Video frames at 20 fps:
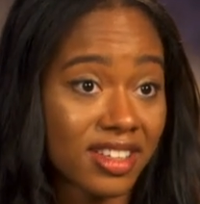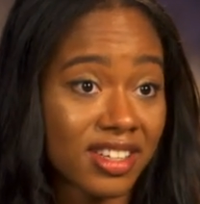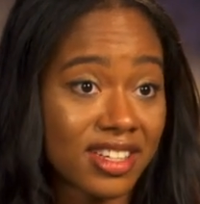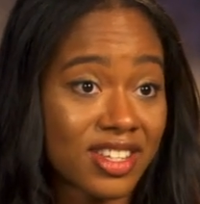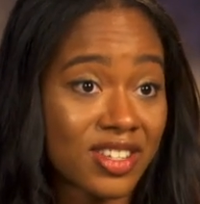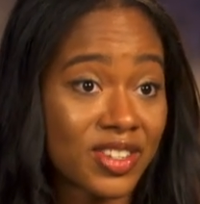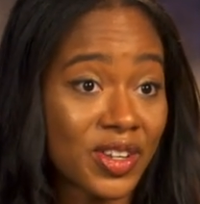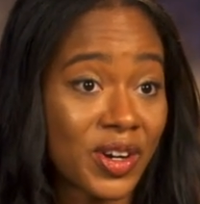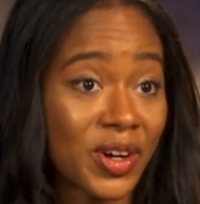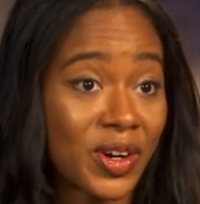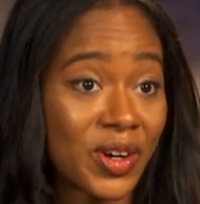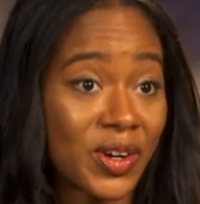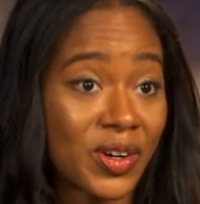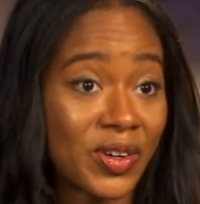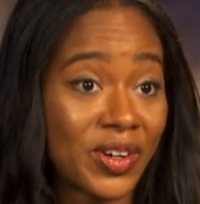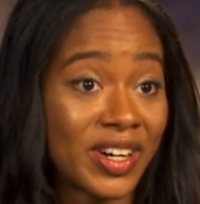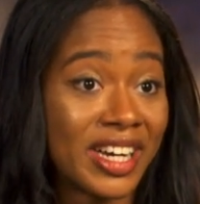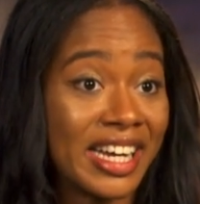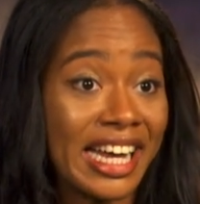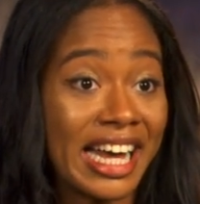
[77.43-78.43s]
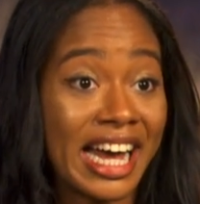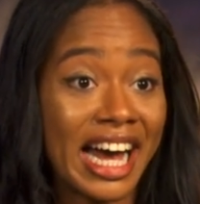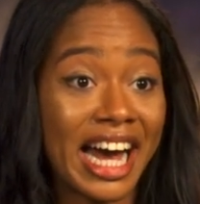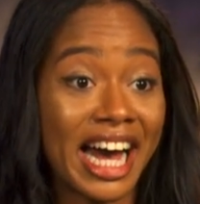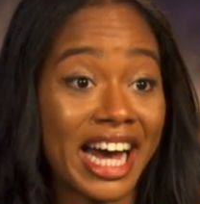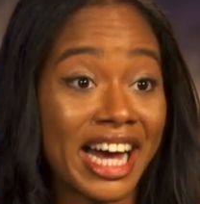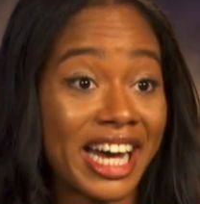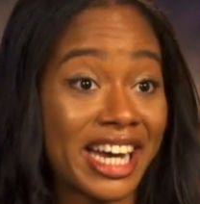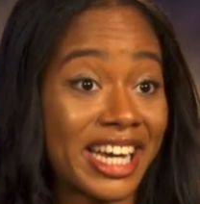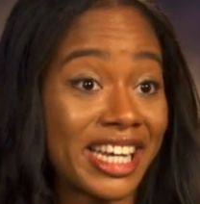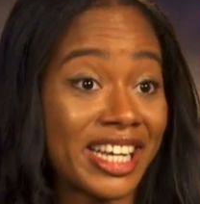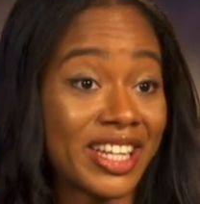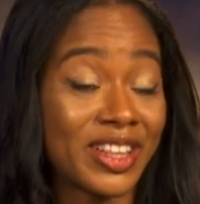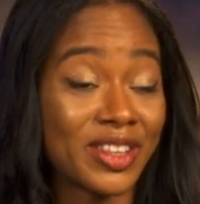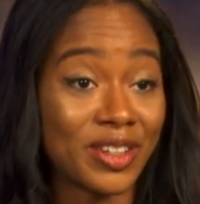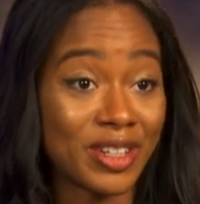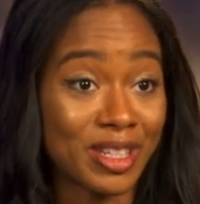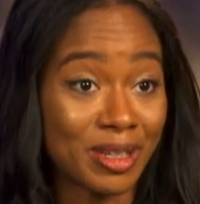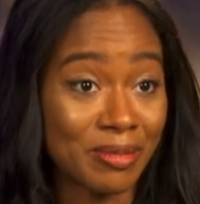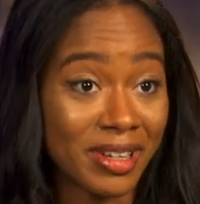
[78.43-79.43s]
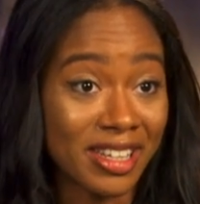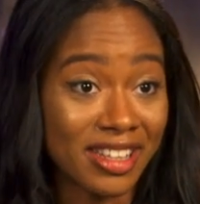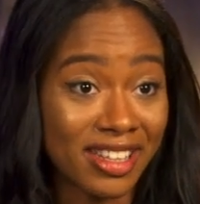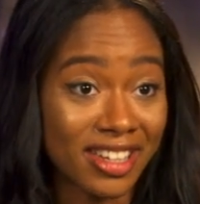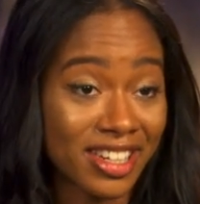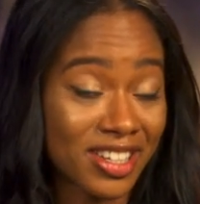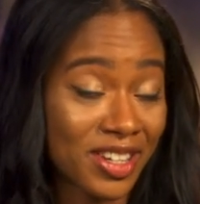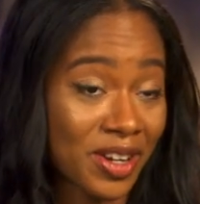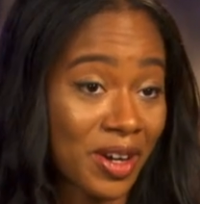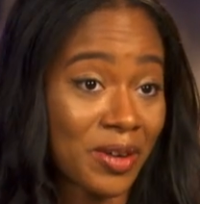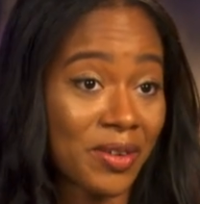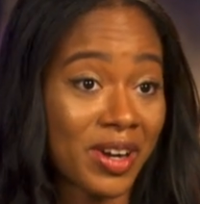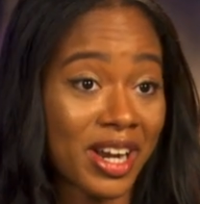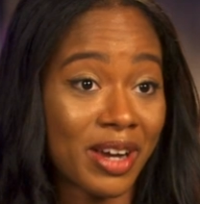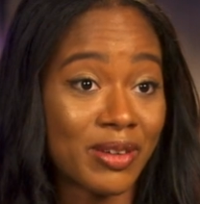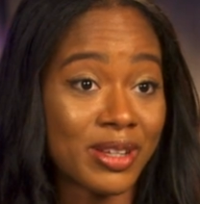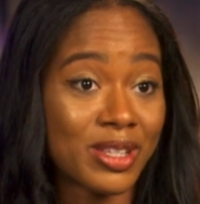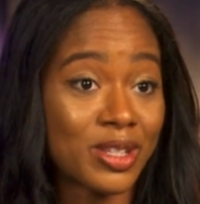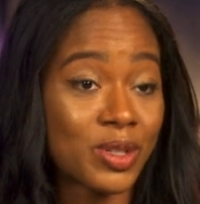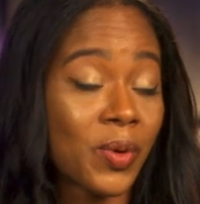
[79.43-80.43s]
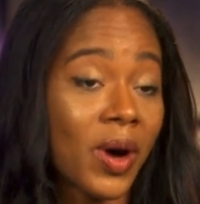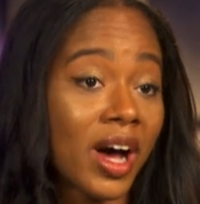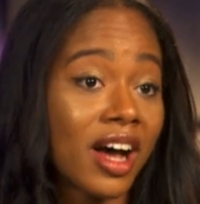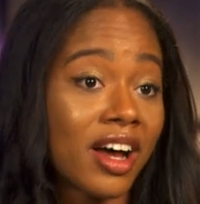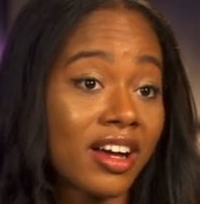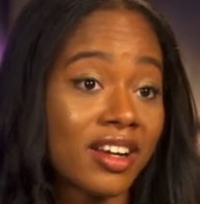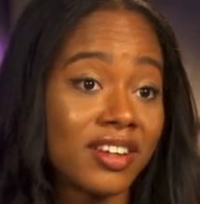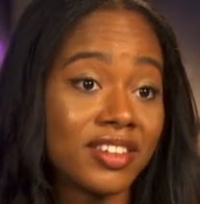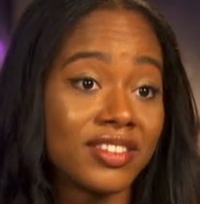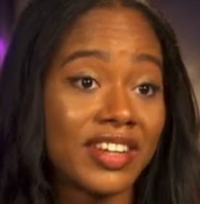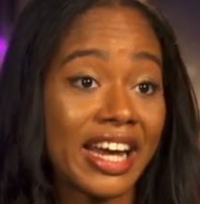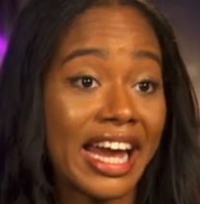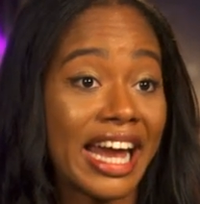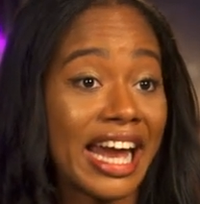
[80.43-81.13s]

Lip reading: So I learned to play the guitar when I was 12,